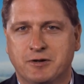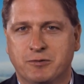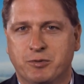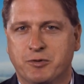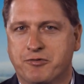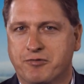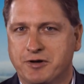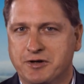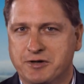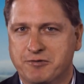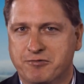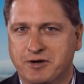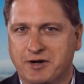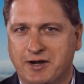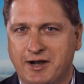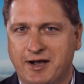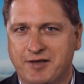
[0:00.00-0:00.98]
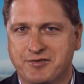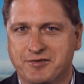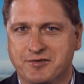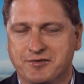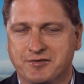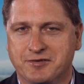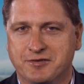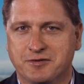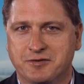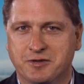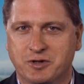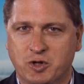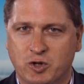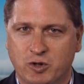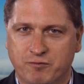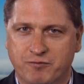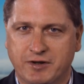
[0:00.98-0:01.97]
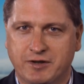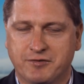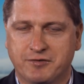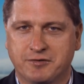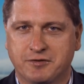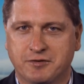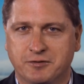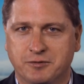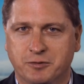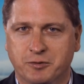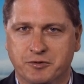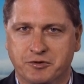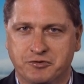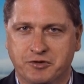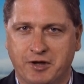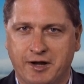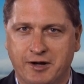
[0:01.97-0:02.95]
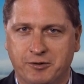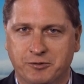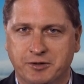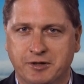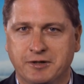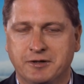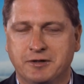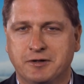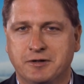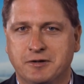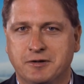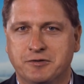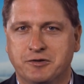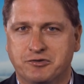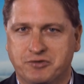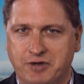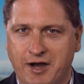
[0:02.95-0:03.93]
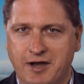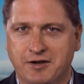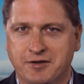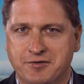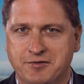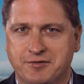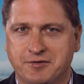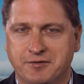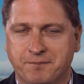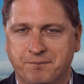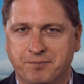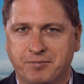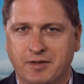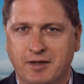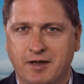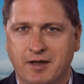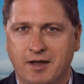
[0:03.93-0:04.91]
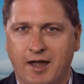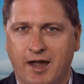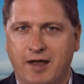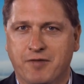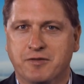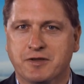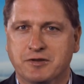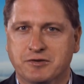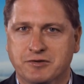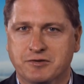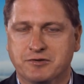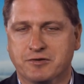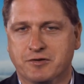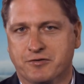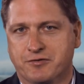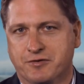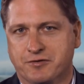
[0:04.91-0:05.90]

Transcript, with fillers: with three different classes the convicts, or the jailed, the jailers, and the indigenous